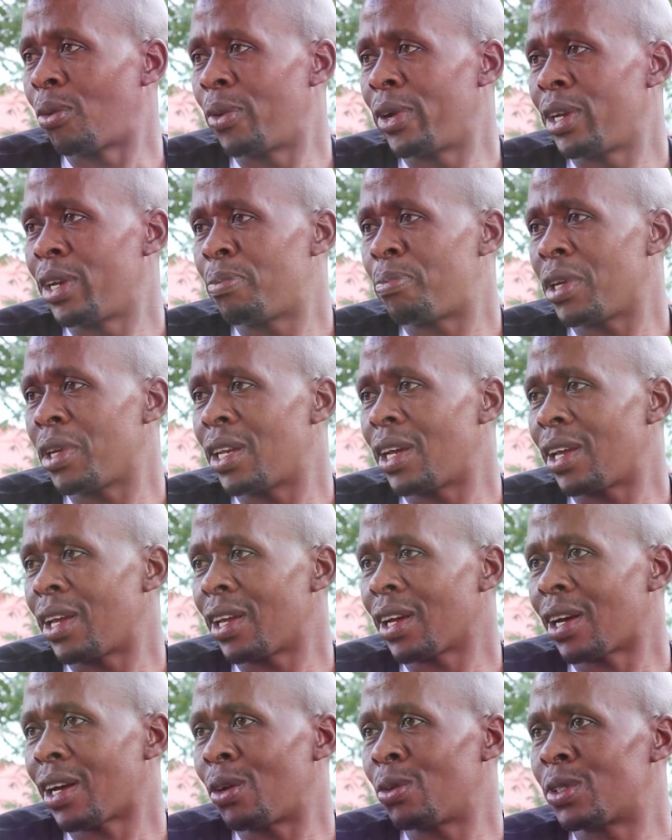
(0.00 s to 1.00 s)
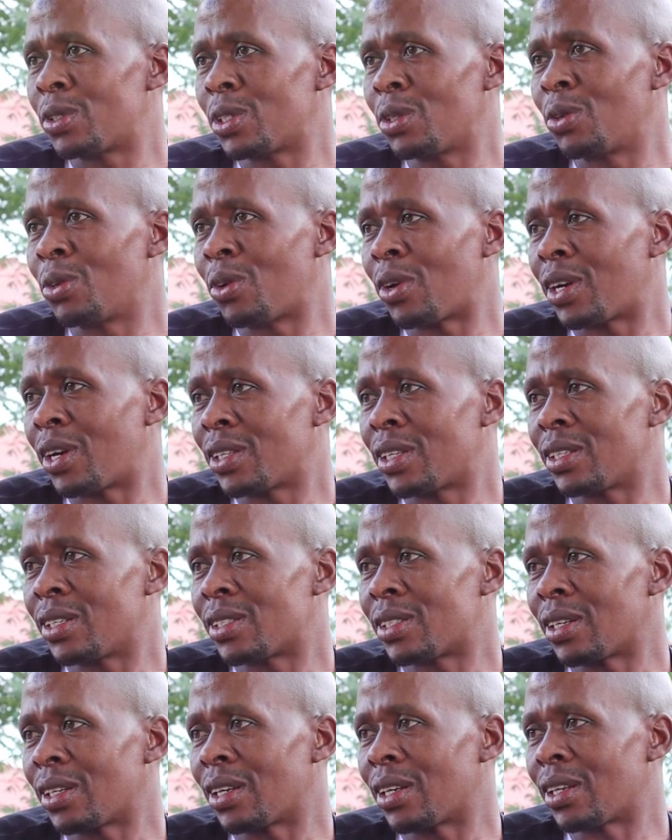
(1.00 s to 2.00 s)
Like, they
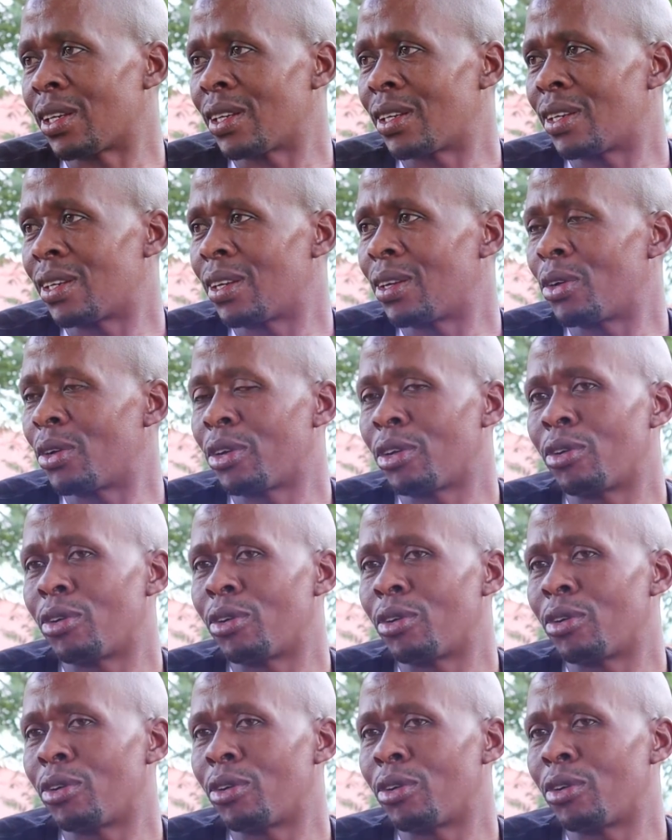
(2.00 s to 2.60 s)
say, you